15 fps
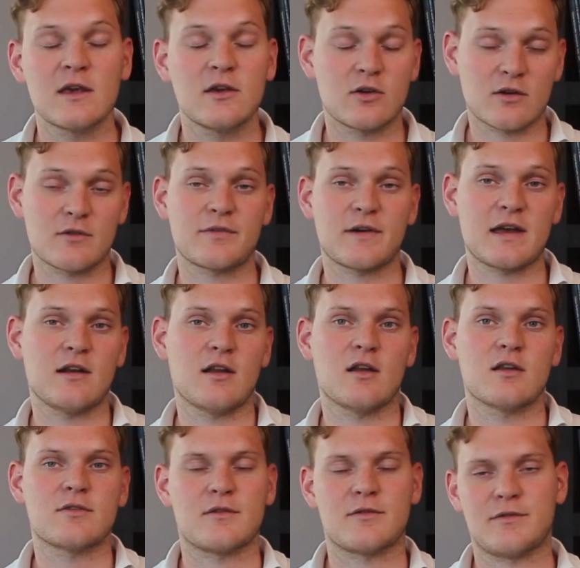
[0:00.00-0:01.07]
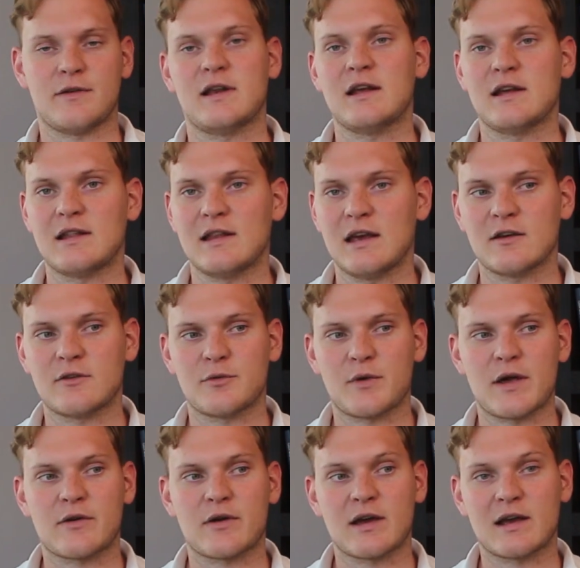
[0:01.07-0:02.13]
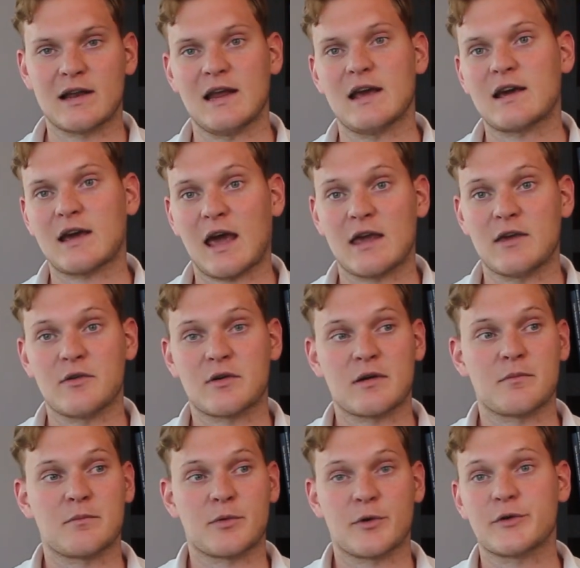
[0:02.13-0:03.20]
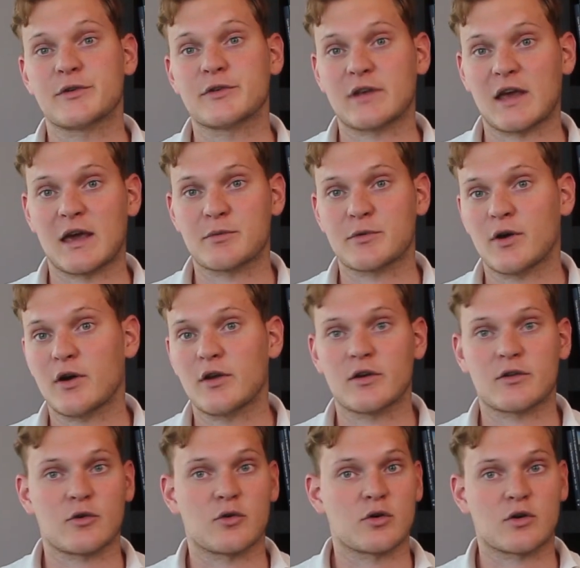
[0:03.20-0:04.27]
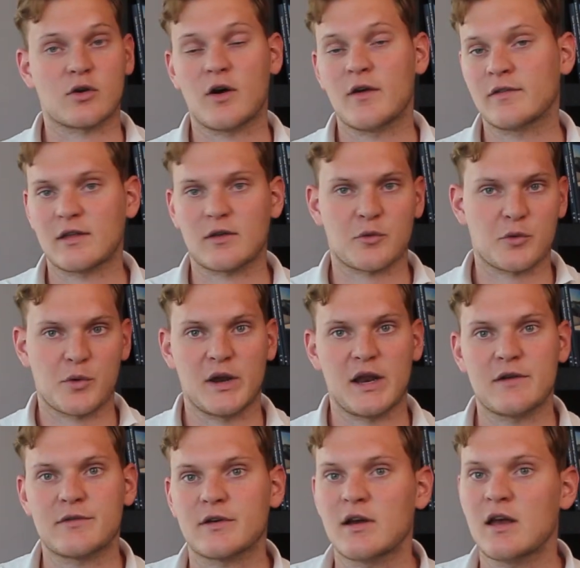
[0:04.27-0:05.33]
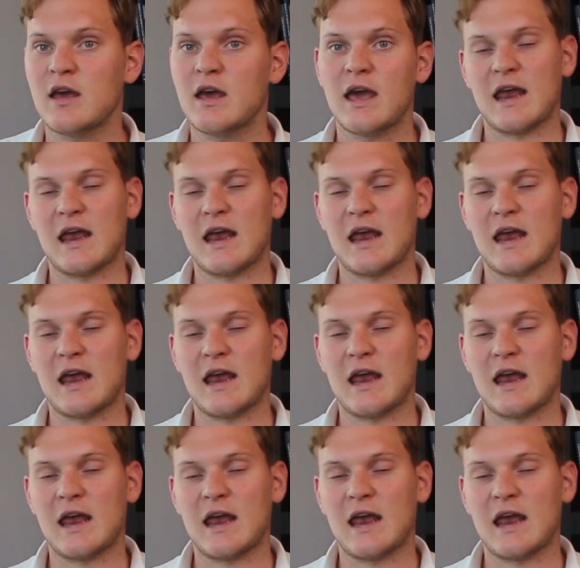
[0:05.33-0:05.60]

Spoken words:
you can find a lot of affiliate links where you can click and you can purchase a product or content or whatever,